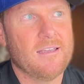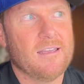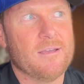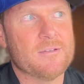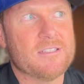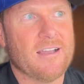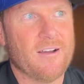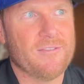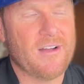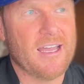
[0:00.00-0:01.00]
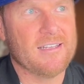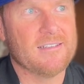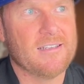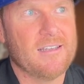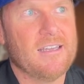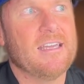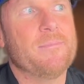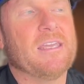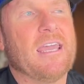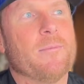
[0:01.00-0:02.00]
It was terrifying. It
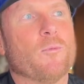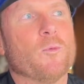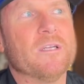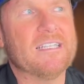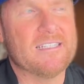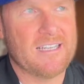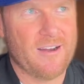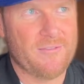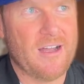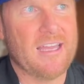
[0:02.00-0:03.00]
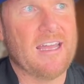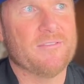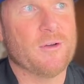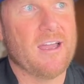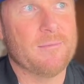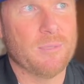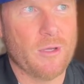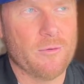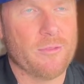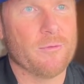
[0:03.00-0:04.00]
became really terrifying after I had
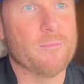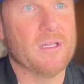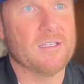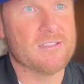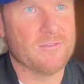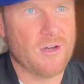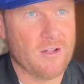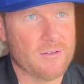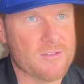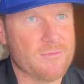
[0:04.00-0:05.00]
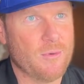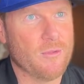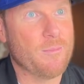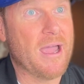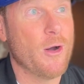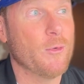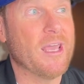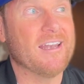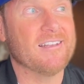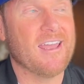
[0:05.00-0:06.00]
blown through millions of dollars of both my own
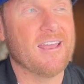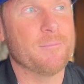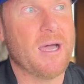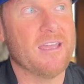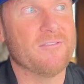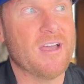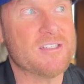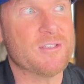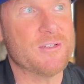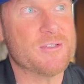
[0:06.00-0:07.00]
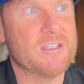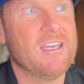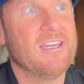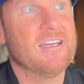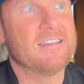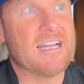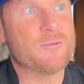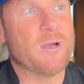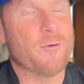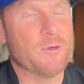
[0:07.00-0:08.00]
and, and my investors. That's
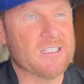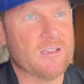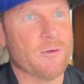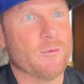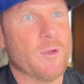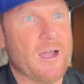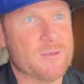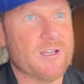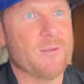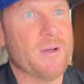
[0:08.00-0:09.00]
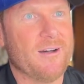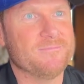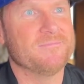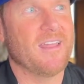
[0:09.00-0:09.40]
when I really learned what I was all about.